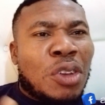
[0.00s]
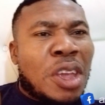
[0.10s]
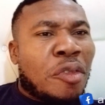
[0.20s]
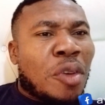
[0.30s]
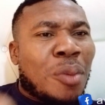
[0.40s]
You
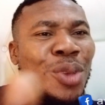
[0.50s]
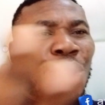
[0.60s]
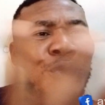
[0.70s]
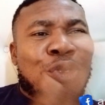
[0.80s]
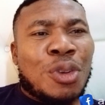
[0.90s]
hear from
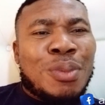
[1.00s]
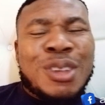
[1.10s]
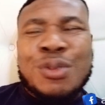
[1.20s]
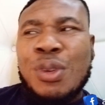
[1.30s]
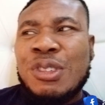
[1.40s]
YouTube,
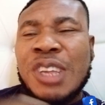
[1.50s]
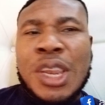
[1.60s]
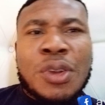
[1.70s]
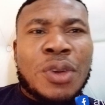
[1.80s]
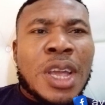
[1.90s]
this one
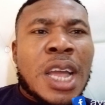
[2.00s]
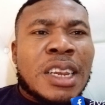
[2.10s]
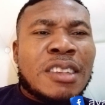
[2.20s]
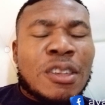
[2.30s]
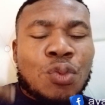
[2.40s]
saying no,
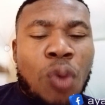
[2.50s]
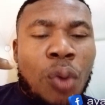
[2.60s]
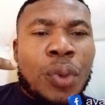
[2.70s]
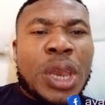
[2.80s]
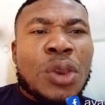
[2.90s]
this is
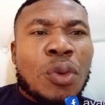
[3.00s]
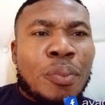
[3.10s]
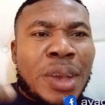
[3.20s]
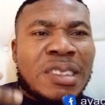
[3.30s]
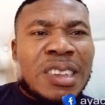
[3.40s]
what we know
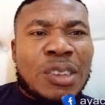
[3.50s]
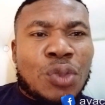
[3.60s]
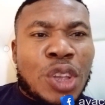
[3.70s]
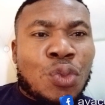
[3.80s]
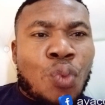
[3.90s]
best,
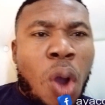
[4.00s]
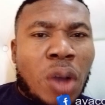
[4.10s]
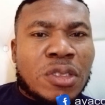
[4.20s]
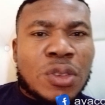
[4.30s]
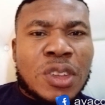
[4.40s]
it
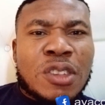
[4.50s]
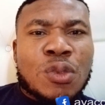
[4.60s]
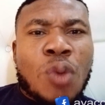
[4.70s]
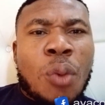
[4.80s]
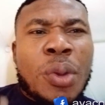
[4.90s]
works, this
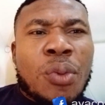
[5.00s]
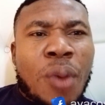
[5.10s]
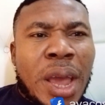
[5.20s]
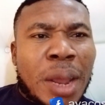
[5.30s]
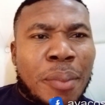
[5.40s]
is what we
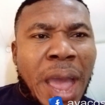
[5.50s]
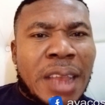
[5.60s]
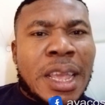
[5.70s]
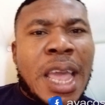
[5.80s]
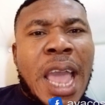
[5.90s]
read
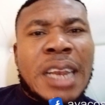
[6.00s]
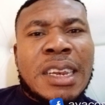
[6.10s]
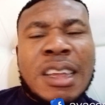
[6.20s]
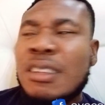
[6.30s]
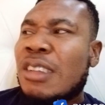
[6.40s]
about, and
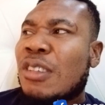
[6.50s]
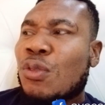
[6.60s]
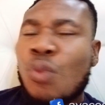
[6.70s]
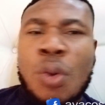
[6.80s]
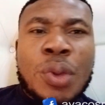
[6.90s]
this
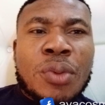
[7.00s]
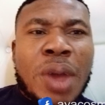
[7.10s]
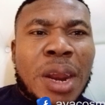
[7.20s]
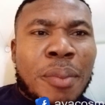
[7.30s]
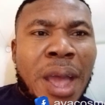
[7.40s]
is what we
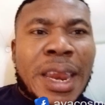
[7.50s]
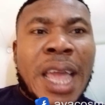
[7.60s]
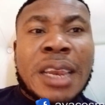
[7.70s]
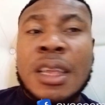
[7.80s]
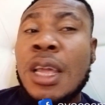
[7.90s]
read about,
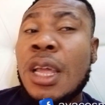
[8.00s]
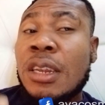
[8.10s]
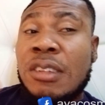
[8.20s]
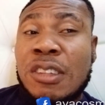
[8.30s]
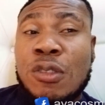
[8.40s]
and
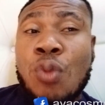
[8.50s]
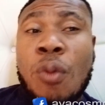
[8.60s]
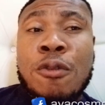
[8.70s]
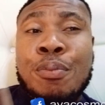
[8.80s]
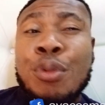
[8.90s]
this is
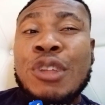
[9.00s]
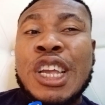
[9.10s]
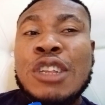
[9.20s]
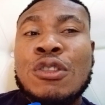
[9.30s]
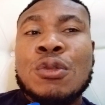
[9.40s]
what we've put
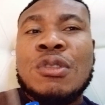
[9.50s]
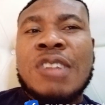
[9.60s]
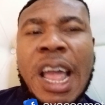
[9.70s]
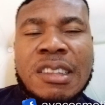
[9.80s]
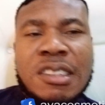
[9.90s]
into
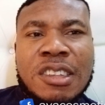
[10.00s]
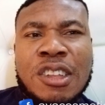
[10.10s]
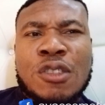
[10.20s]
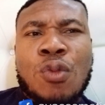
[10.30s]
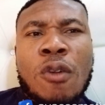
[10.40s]
test.
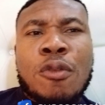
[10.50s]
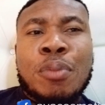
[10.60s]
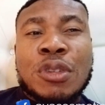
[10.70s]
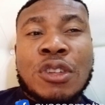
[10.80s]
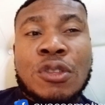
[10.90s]
This is what we've
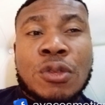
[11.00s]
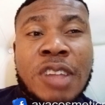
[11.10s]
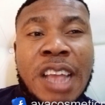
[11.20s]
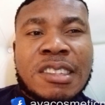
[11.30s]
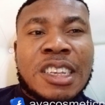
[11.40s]
put into
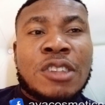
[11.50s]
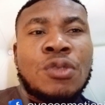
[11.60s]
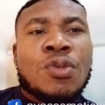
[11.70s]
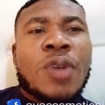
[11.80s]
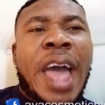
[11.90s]
test,
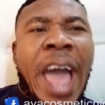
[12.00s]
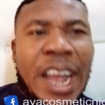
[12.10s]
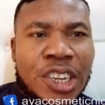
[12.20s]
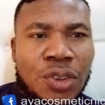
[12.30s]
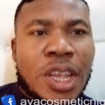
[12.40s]
into
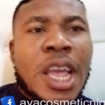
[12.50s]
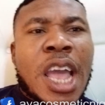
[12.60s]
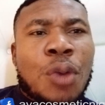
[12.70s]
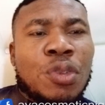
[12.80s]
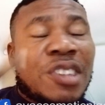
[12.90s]
action,
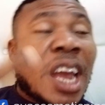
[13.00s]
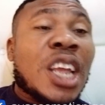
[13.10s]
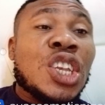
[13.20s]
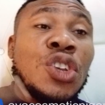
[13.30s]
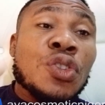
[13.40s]
and we
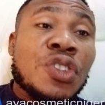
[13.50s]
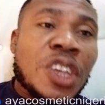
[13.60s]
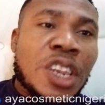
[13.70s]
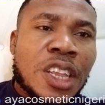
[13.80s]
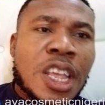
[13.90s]
started
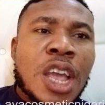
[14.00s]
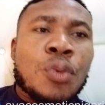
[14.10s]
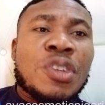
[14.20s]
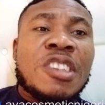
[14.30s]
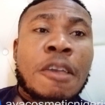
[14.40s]
using it.
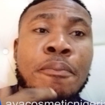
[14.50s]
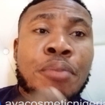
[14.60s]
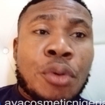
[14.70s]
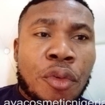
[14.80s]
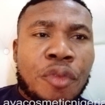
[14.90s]
We see
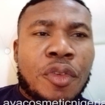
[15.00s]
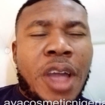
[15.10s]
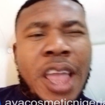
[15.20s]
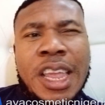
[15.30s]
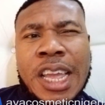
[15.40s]
proof.
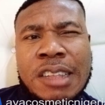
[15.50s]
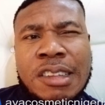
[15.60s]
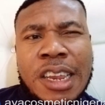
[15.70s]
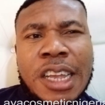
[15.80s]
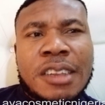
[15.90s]
Are you
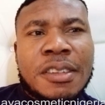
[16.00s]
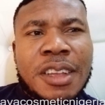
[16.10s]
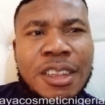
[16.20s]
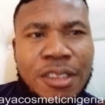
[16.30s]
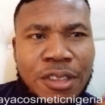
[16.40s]
getting it?
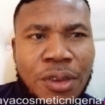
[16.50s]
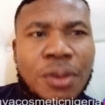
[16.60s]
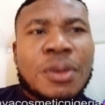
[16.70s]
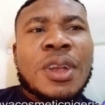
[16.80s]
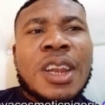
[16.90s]
So
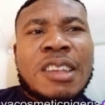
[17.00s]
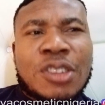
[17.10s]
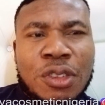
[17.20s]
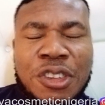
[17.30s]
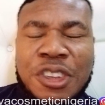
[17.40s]
let's
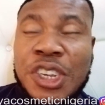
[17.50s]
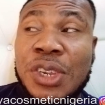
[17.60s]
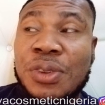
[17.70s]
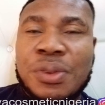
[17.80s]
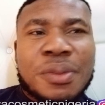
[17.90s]

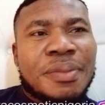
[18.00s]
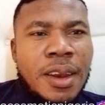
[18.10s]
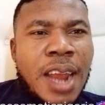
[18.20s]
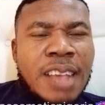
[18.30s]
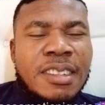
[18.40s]
continue.
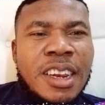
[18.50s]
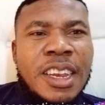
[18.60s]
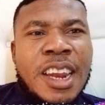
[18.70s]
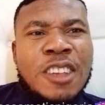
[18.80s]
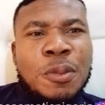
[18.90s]
Now
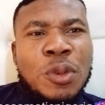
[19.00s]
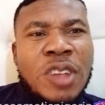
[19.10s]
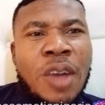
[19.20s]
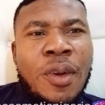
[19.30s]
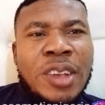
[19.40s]
lastly, let's
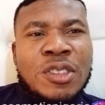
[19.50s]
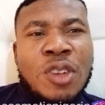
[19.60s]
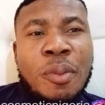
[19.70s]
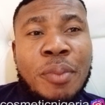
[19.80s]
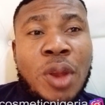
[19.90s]
put our
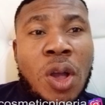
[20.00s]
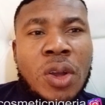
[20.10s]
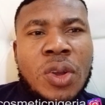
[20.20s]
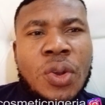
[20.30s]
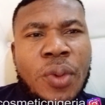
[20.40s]

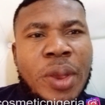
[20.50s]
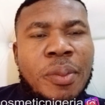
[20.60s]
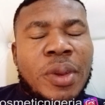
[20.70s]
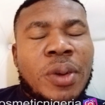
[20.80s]
sunblock cream.